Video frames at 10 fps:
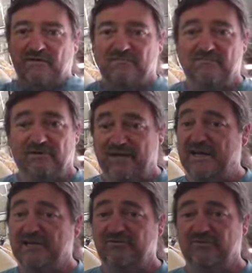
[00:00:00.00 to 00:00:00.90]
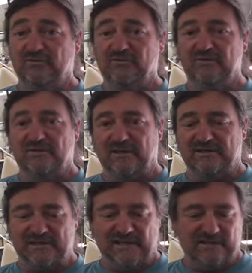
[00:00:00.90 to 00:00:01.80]
Very handy tool. I can
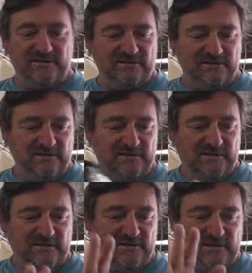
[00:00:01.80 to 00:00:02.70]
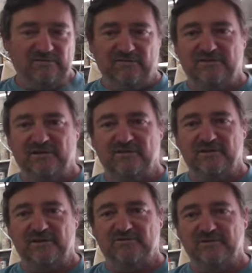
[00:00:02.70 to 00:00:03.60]
take everything I
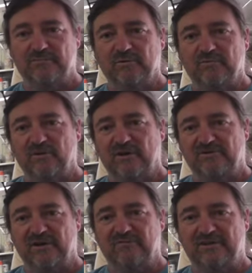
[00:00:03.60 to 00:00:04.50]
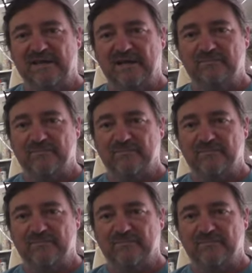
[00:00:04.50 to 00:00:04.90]
need surfboard wise over there.